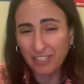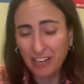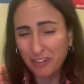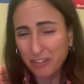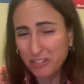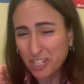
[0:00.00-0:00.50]

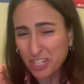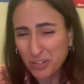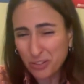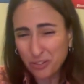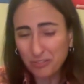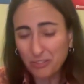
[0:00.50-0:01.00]
energy,
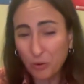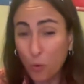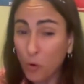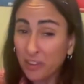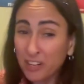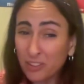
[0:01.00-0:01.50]

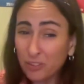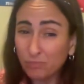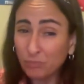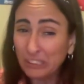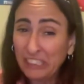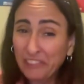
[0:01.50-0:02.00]
or they don't
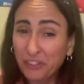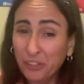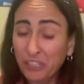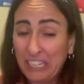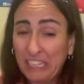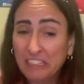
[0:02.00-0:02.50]
believe their
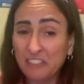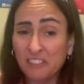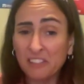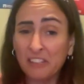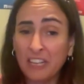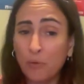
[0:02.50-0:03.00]
kids,
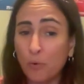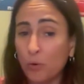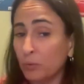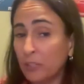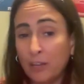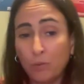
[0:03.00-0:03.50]
and they won't
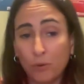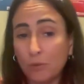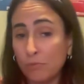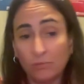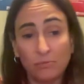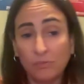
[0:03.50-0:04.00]

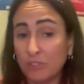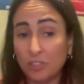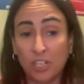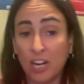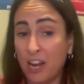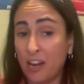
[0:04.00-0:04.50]

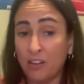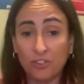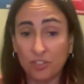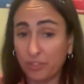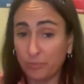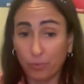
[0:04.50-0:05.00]

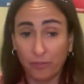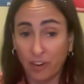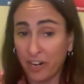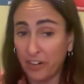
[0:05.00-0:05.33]
change providers.